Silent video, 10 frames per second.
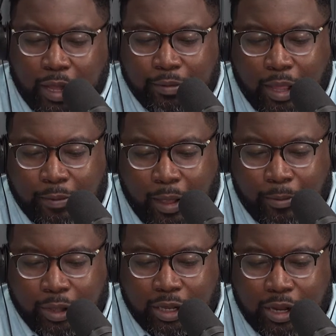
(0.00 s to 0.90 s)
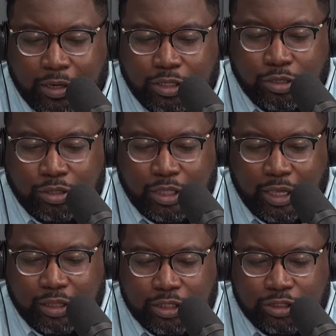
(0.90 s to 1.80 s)
I'm bringing up these two
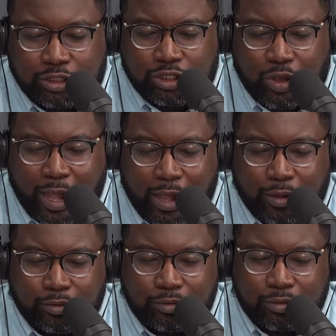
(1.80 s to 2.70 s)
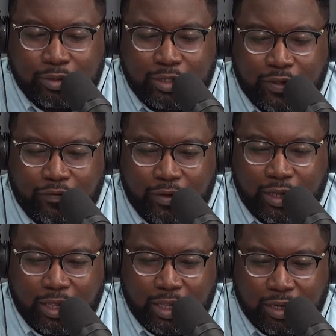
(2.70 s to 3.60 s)
things just to show how different
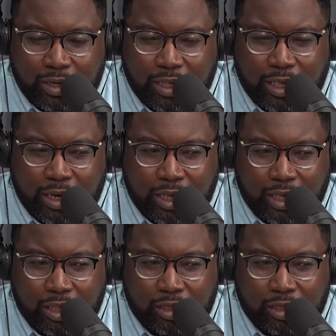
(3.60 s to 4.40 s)
it is.